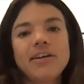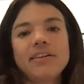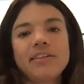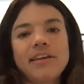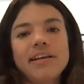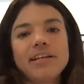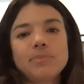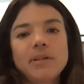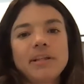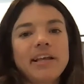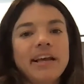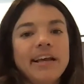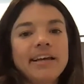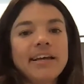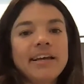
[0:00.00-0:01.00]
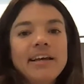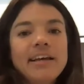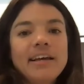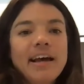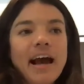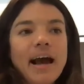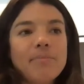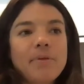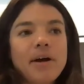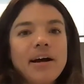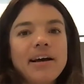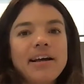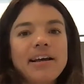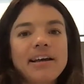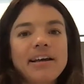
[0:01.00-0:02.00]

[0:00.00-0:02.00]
on things, but like, I'm not,